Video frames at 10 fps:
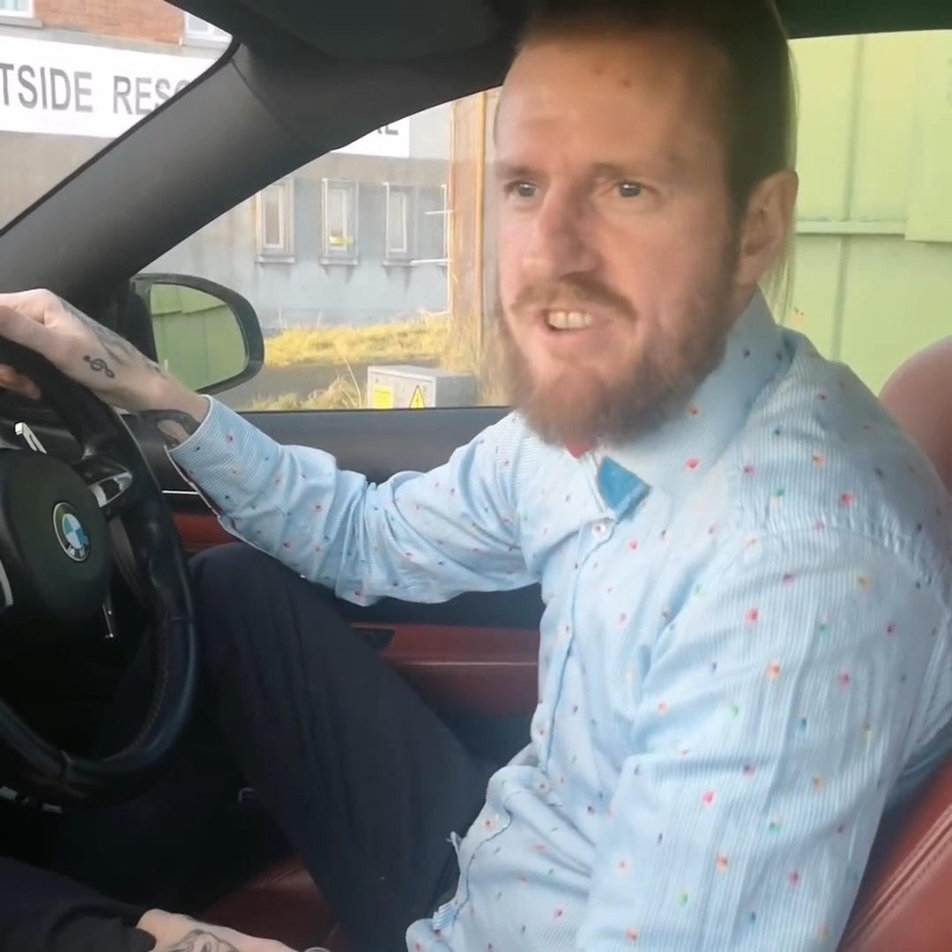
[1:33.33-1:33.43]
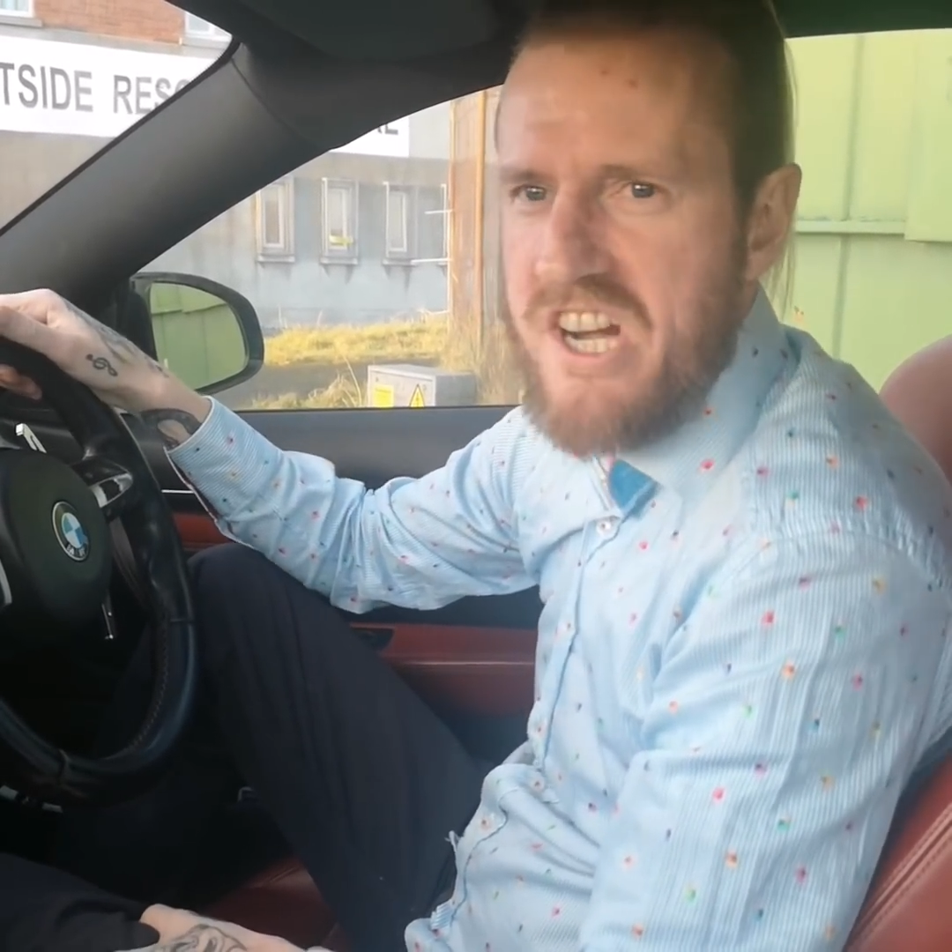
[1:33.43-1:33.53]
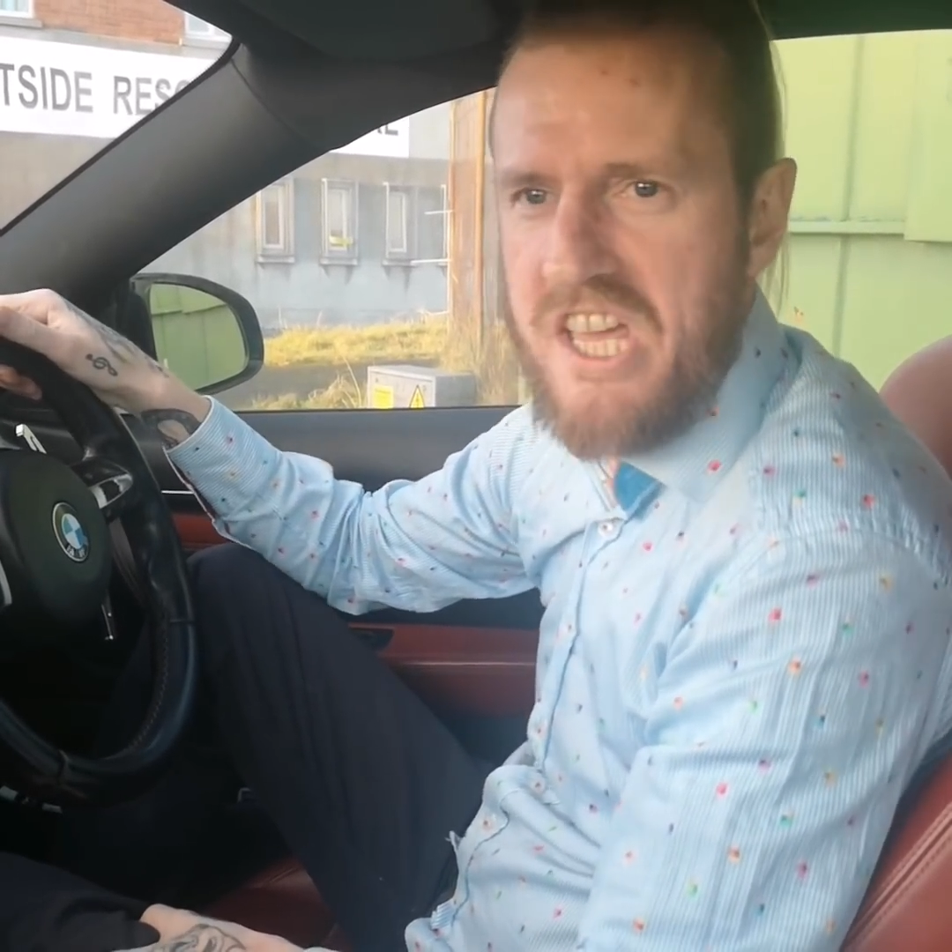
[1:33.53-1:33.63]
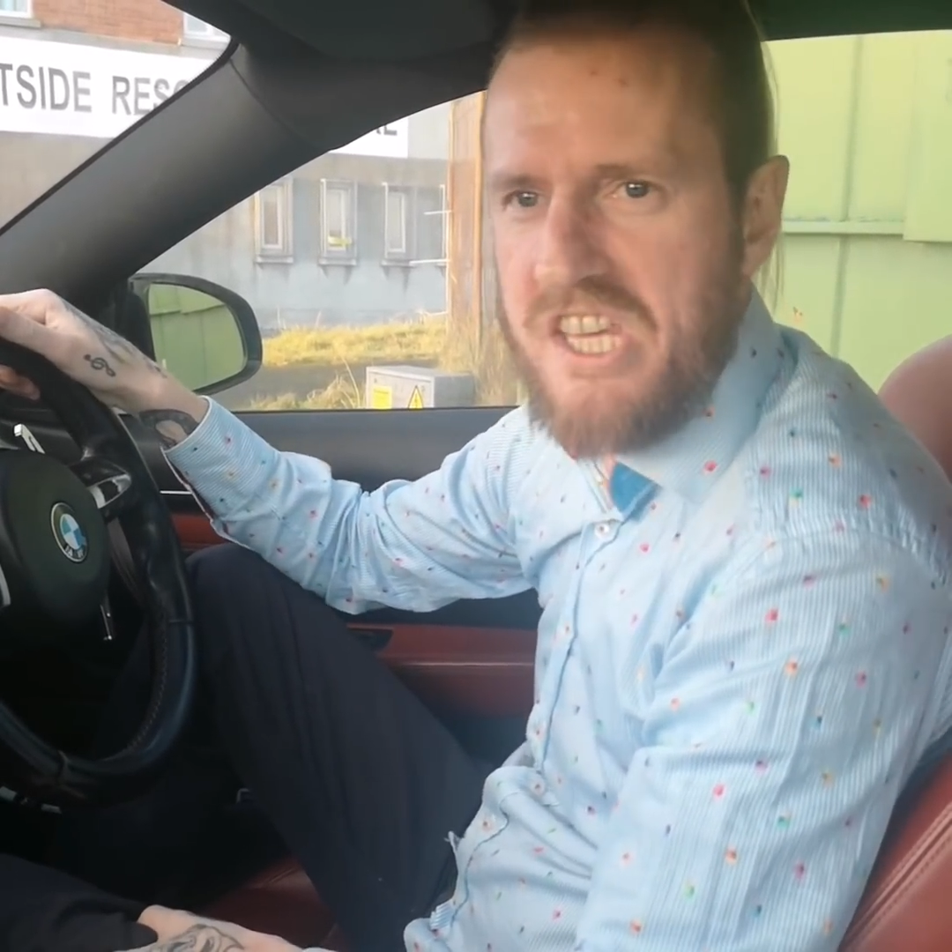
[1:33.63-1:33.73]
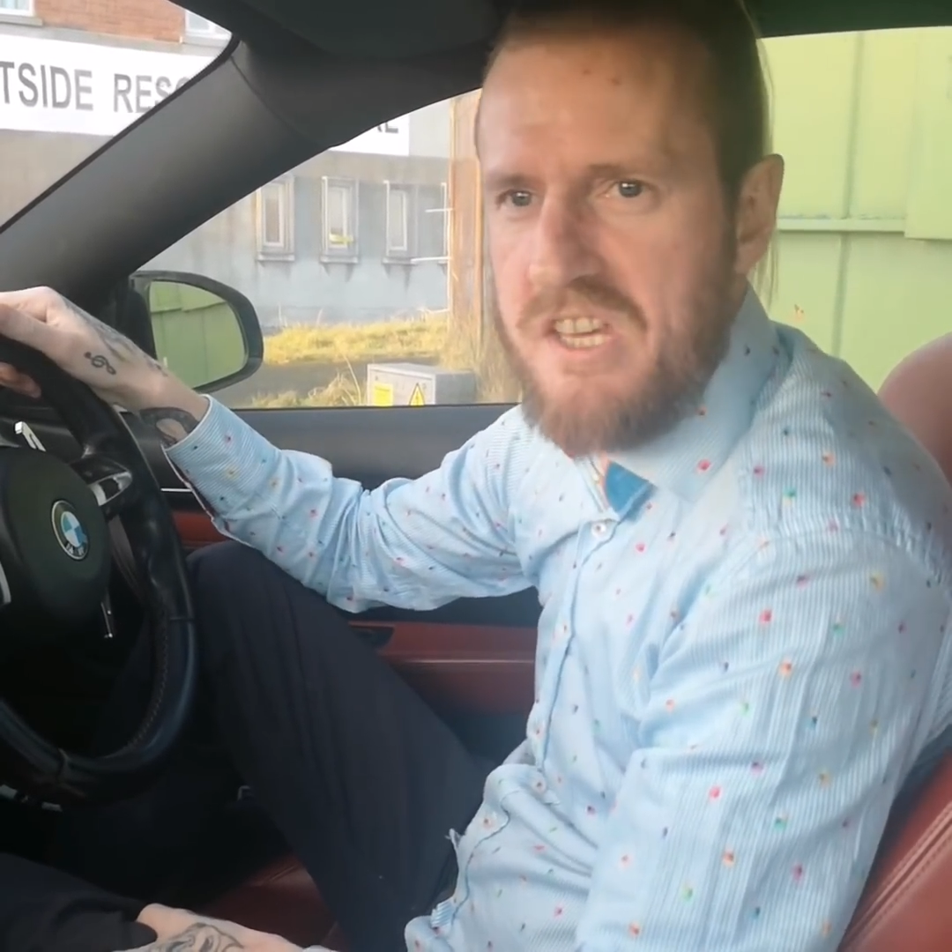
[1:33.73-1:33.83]

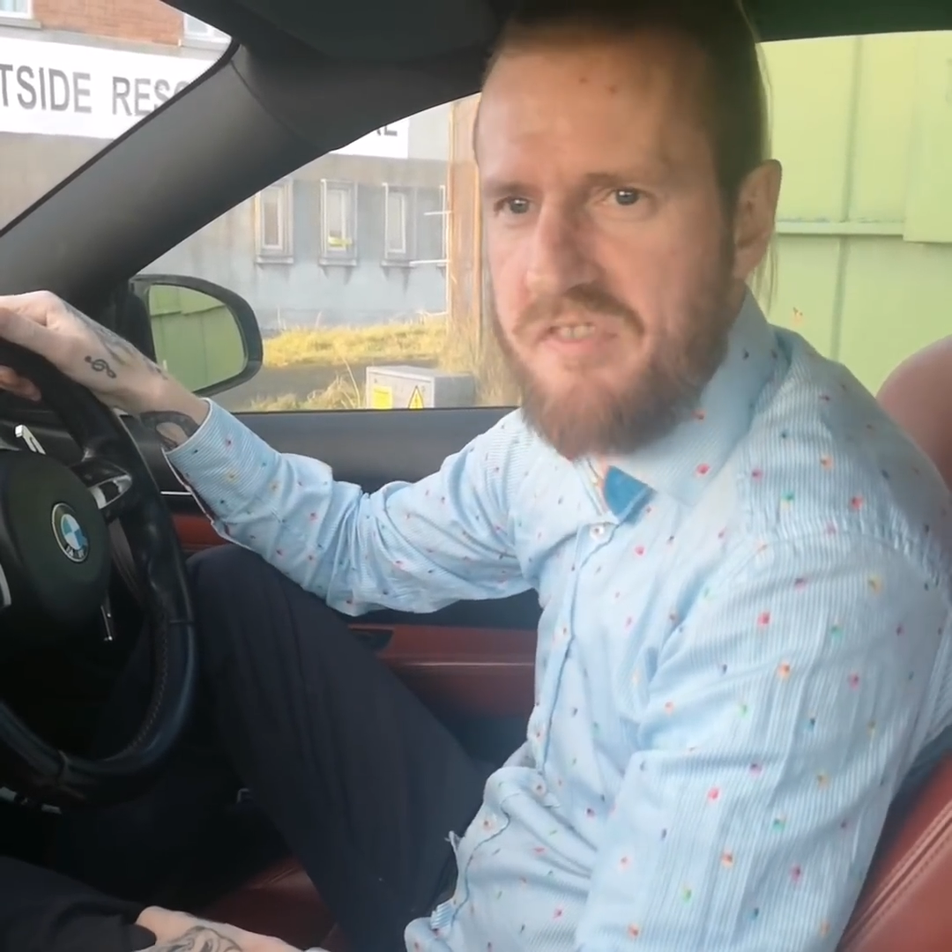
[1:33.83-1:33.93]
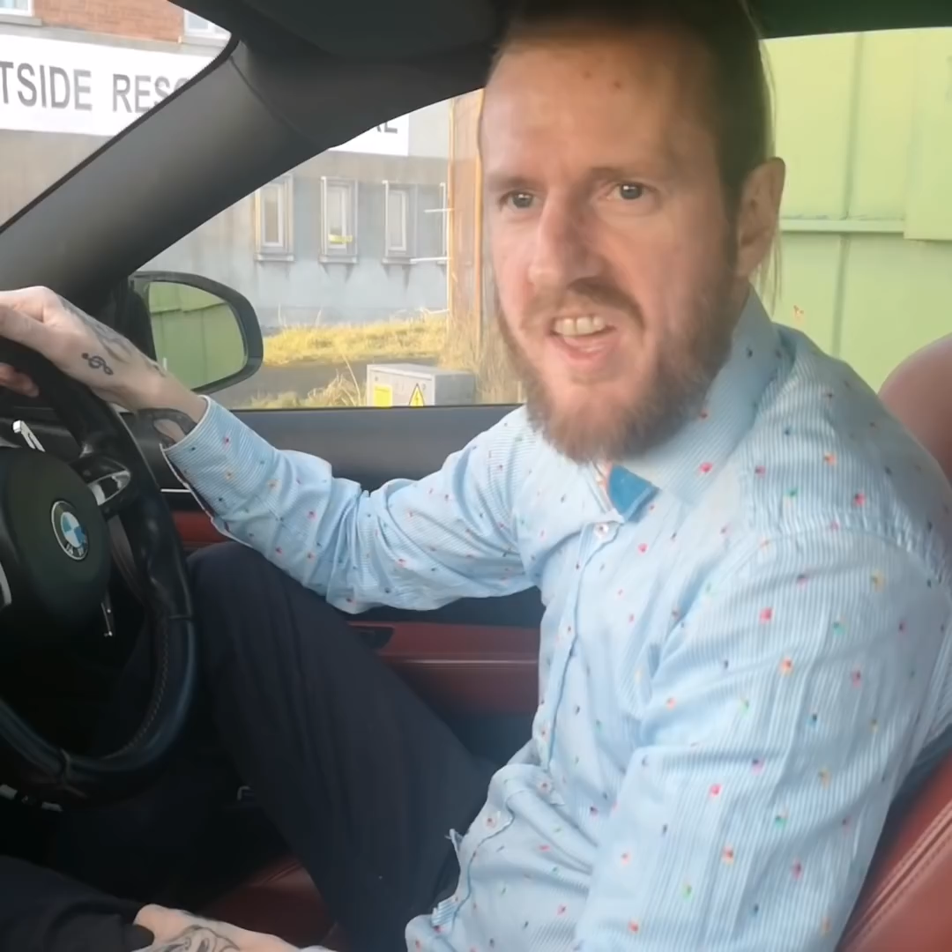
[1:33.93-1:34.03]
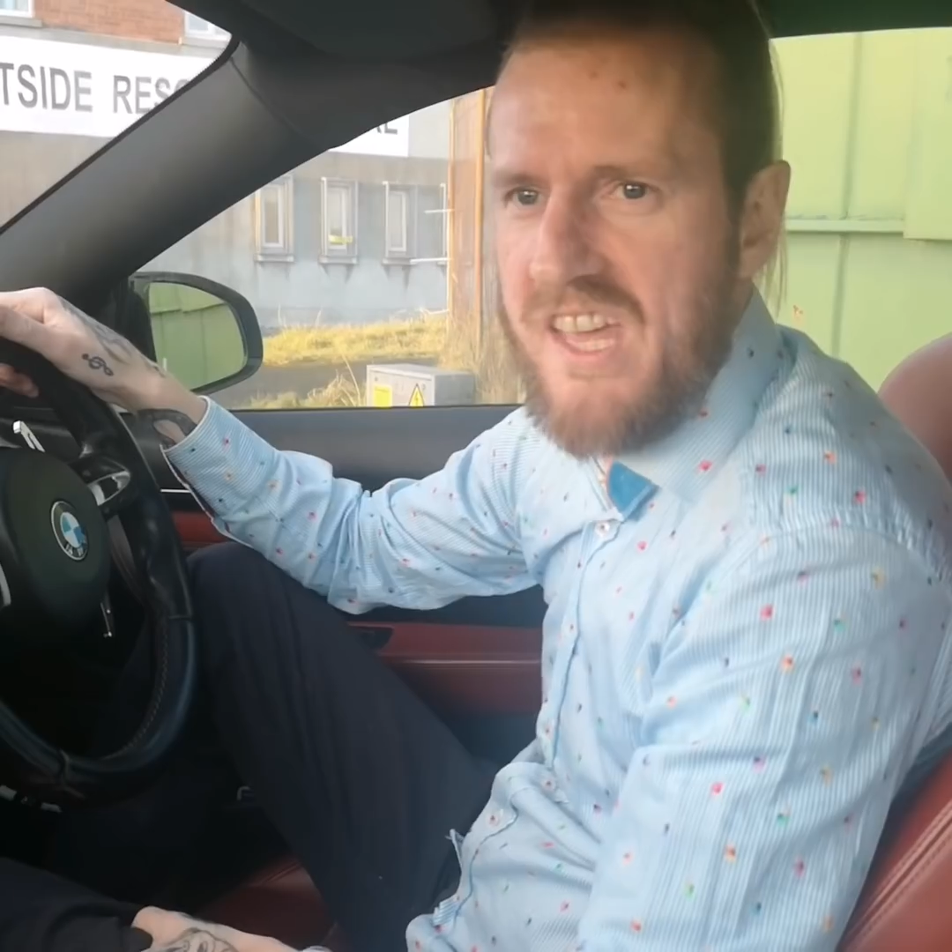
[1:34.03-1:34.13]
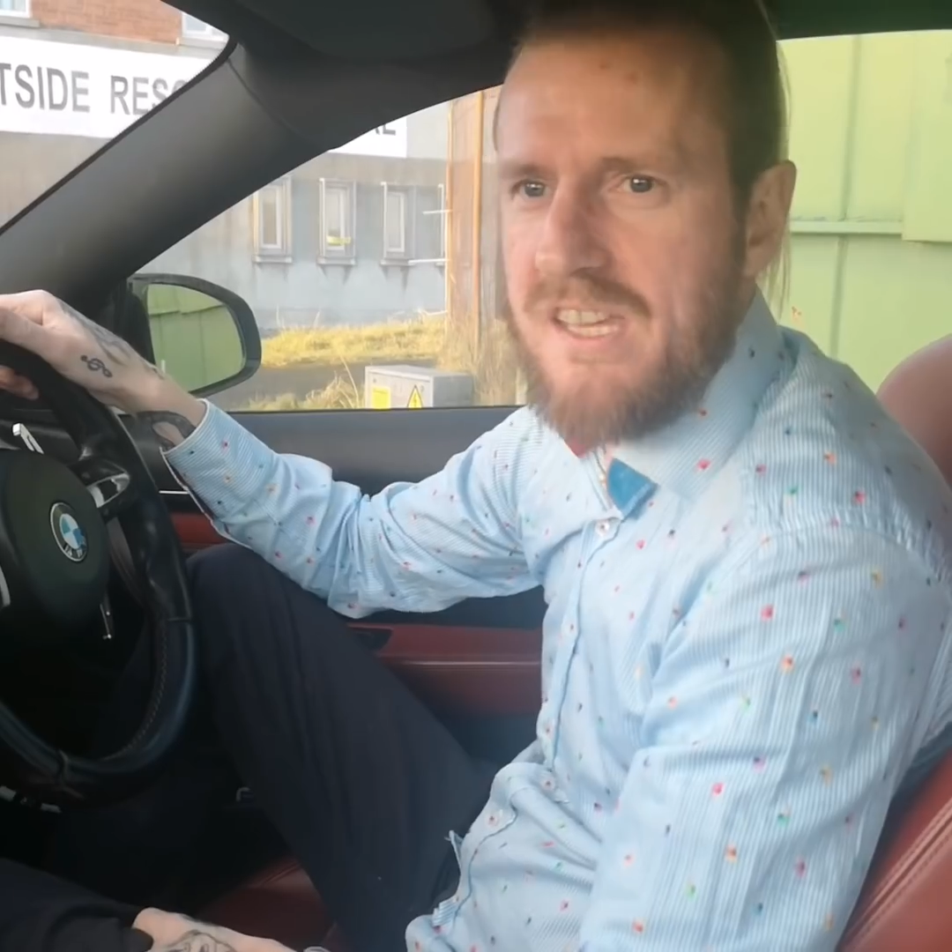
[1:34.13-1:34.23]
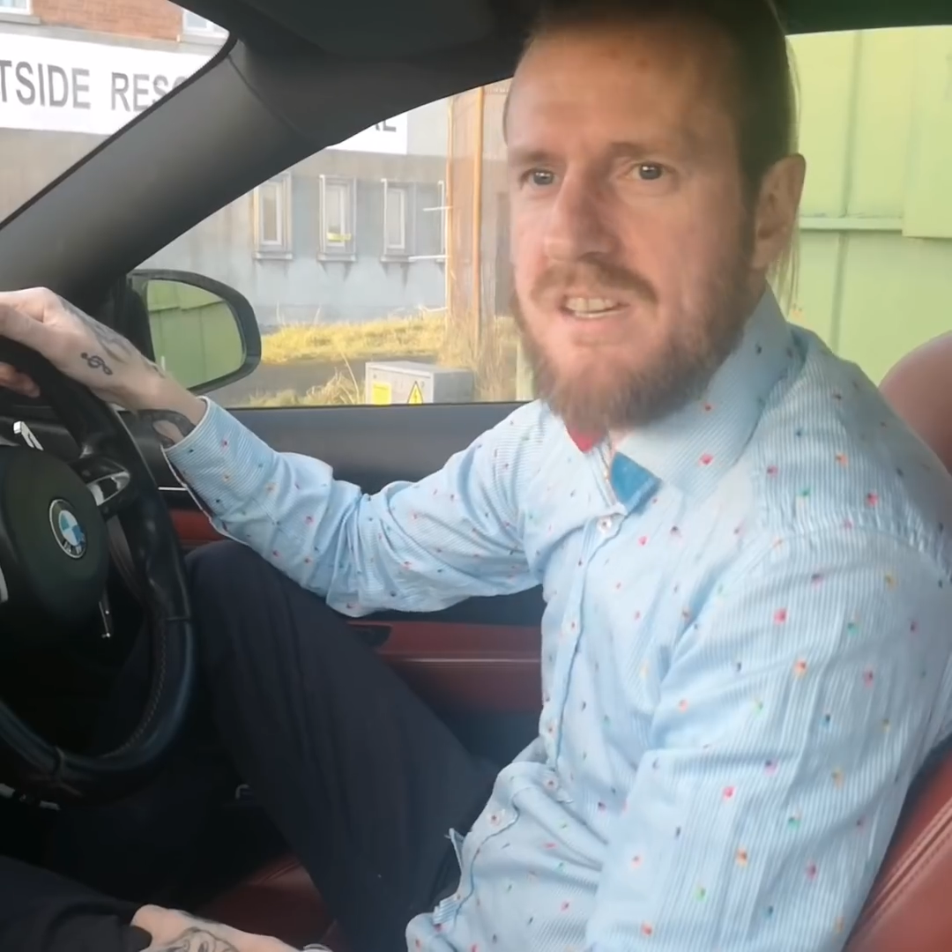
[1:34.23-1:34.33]

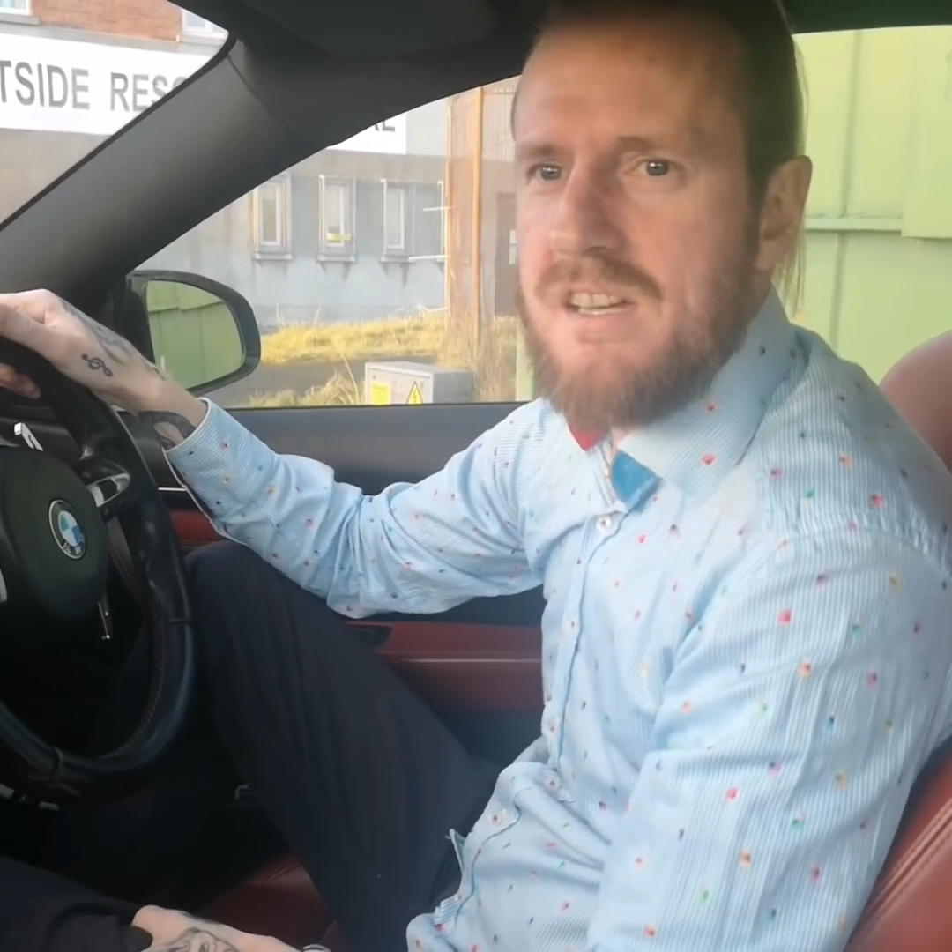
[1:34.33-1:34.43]
Reykjavik.